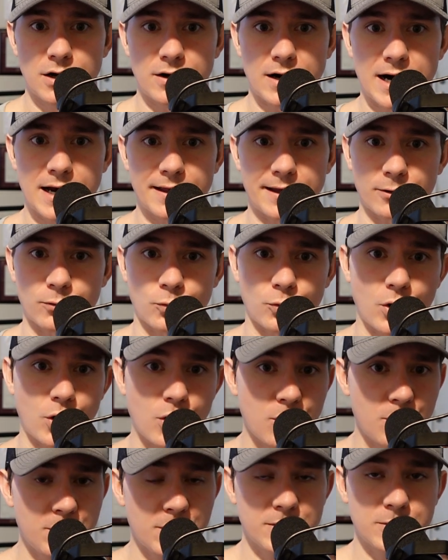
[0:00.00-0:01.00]
Right. Like
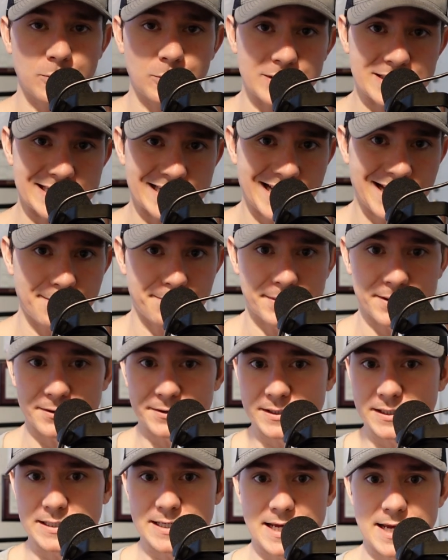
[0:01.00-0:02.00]
Rome was not
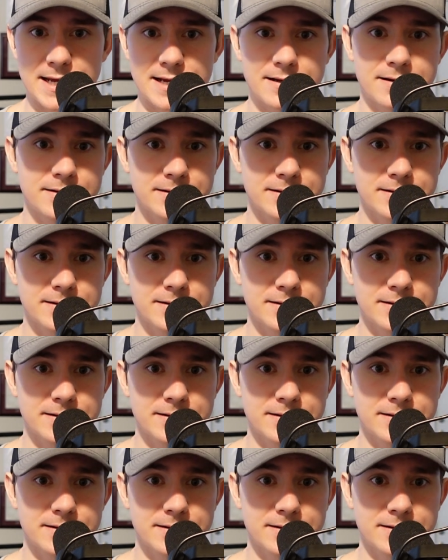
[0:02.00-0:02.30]
built in a day.